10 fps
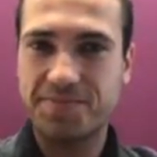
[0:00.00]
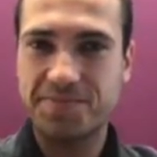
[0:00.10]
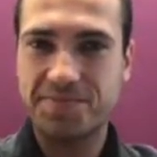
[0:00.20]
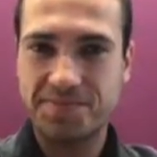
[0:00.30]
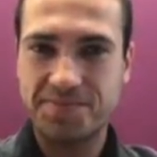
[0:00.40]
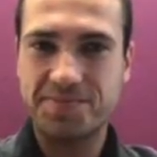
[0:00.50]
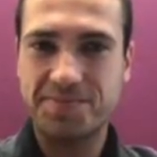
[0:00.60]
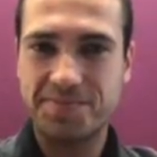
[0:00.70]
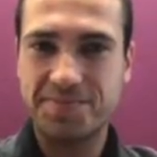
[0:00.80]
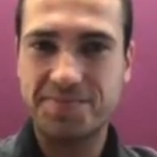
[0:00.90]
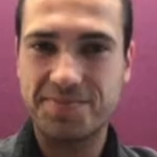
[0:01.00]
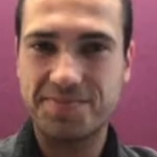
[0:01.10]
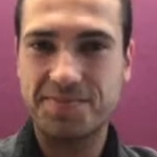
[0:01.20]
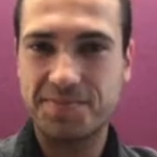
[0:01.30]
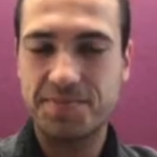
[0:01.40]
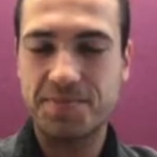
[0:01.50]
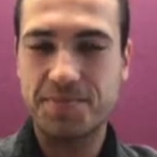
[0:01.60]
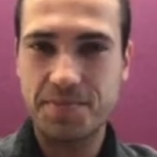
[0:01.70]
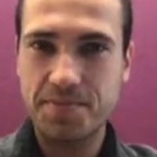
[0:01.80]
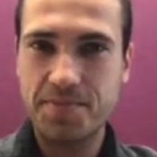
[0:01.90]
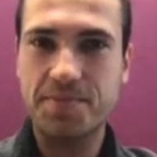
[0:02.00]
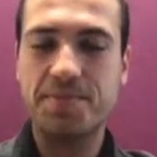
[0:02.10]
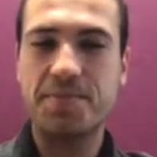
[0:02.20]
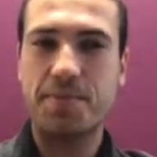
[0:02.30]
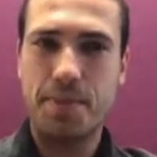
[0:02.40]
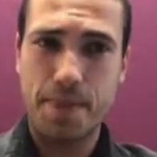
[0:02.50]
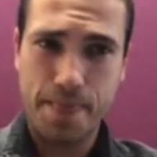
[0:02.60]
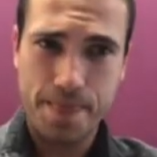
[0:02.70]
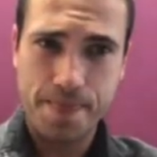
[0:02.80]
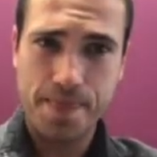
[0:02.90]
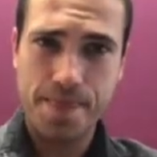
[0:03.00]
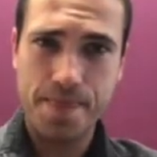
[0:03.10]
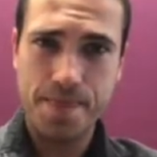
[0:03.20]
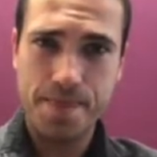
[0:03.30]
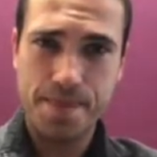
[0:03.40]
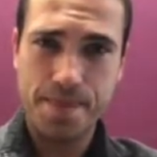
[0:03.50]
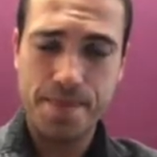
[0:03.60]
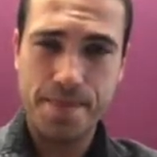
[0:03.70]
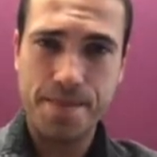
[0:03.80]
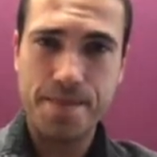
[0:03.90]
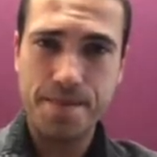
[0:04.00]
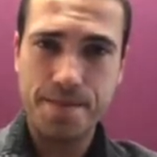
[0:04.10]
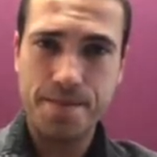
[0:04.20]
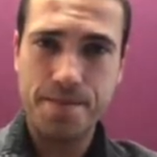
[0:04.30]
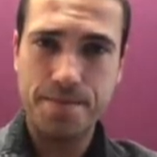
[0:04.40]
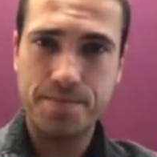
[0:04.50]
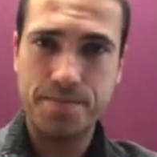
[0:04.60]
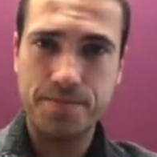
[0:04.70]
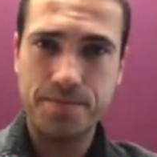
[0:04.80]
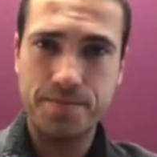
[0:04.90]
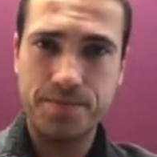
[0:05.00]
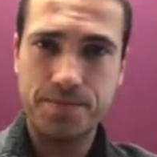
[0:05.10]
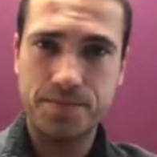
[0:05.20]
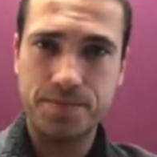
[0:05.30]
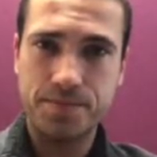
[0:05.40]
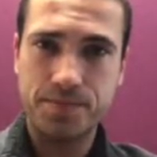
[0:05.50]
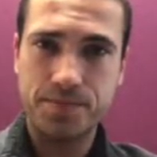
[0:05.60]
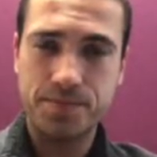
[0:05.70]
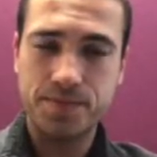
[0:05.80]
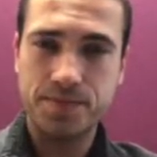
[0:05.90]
[no speech]